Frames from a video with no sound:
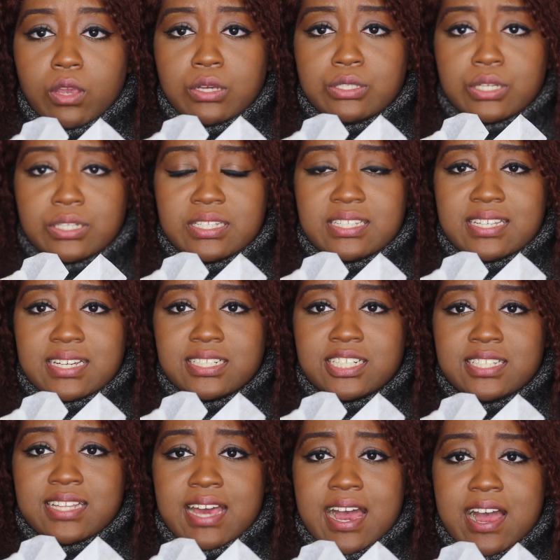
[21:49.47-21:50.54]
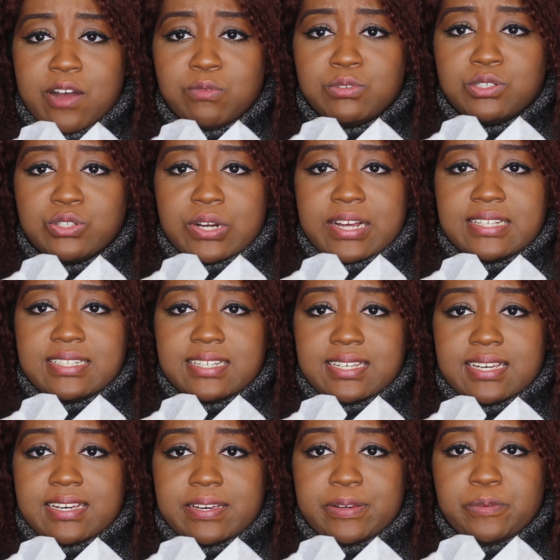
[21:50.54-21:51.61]
So the section that I was trying to
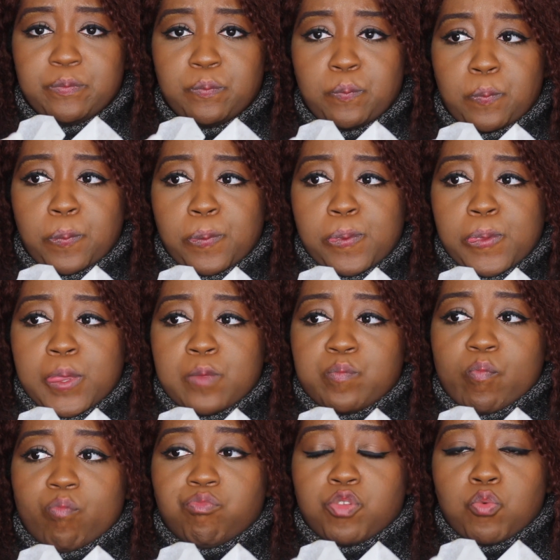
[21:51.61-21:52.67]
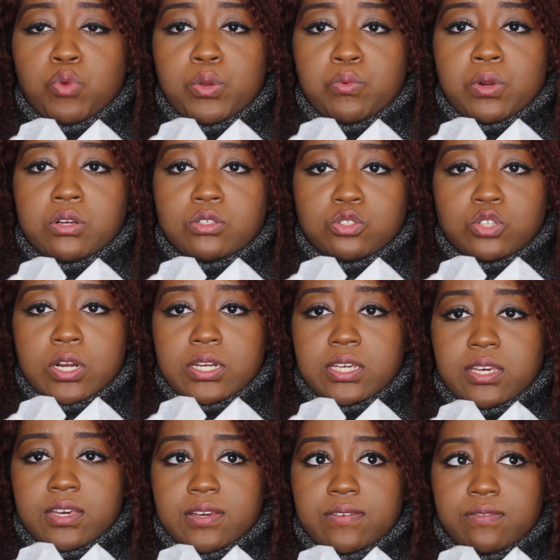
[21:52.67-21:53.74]
get, we weren't trying to
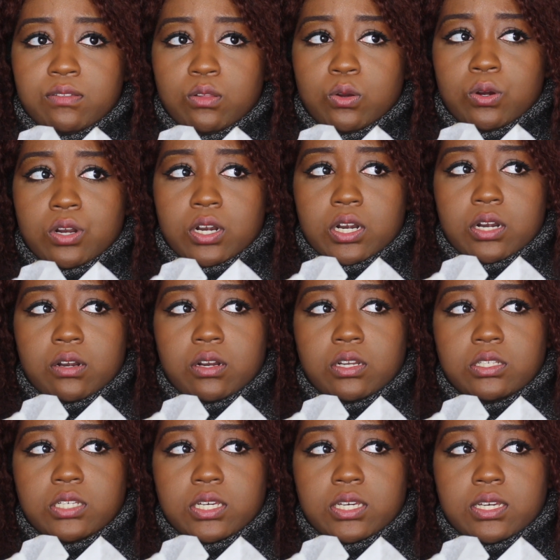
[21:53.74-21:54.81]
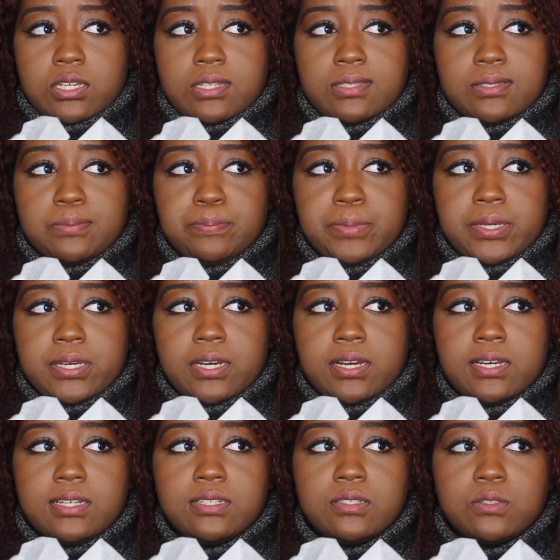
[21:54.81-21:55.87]
get floor tickets
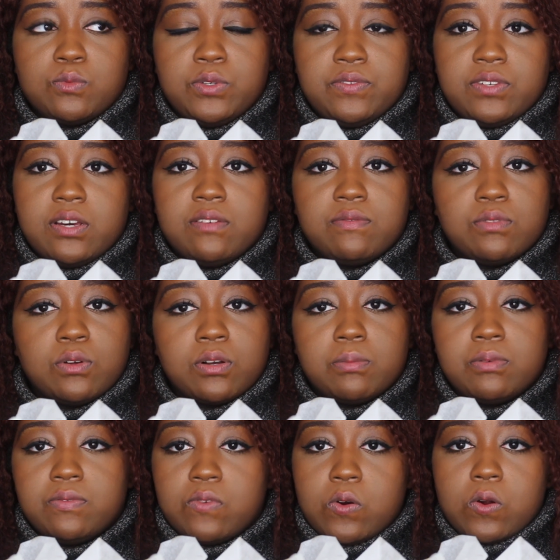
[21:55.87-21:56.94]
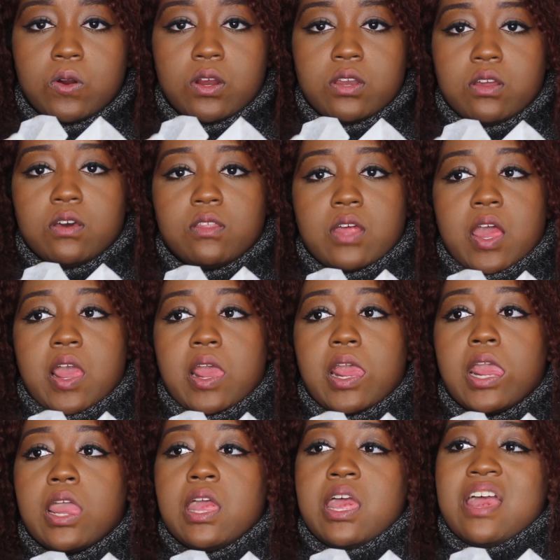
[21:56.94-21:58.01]
because we've done floor before and all that.
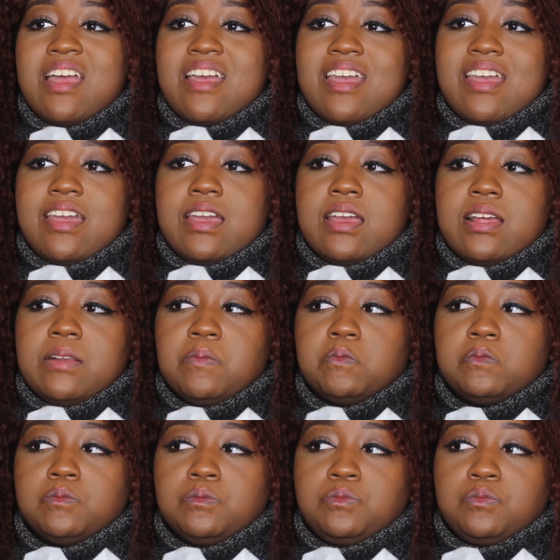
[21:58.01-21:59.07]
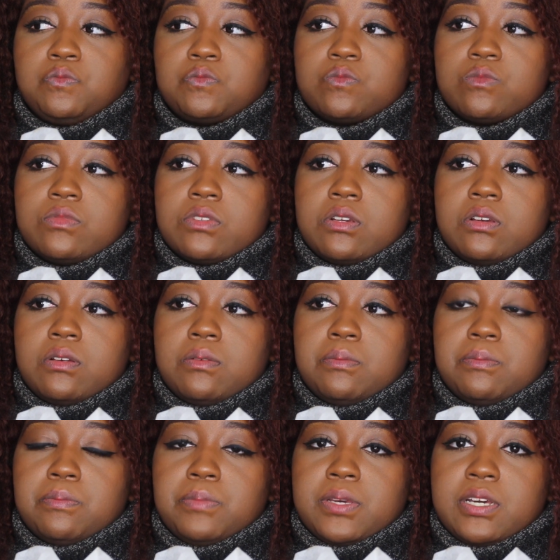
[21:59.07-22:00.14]
And
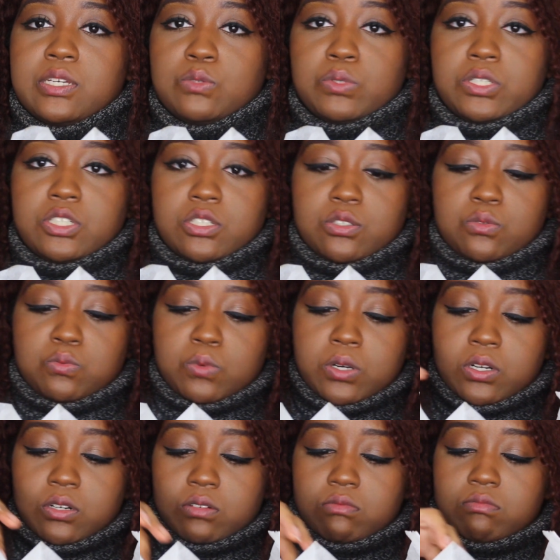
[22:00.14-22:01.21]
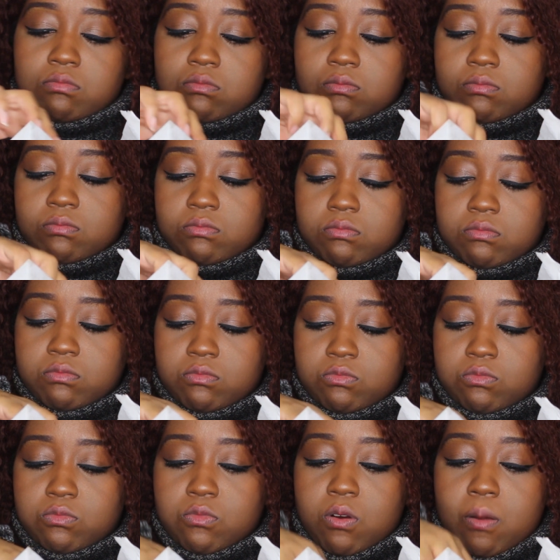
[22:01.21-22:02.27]
because we just weren't,
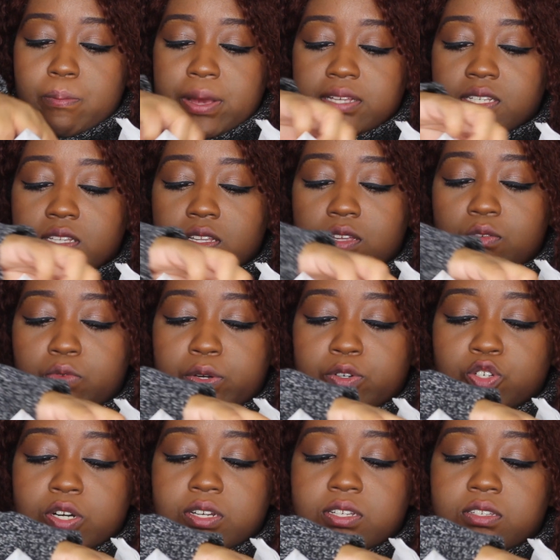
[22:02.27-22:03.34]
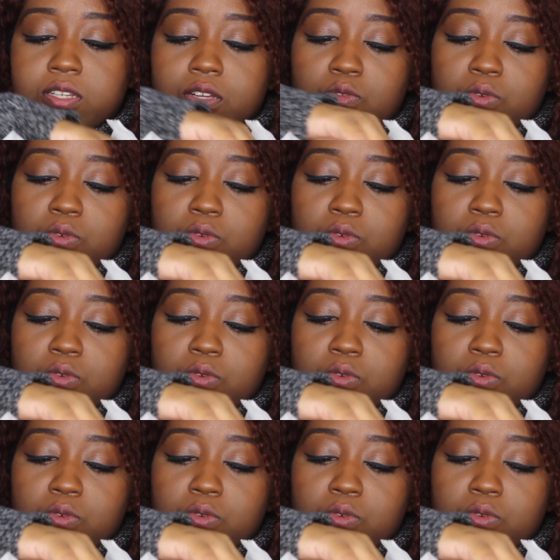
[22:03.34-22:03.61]
basically we were trying to stick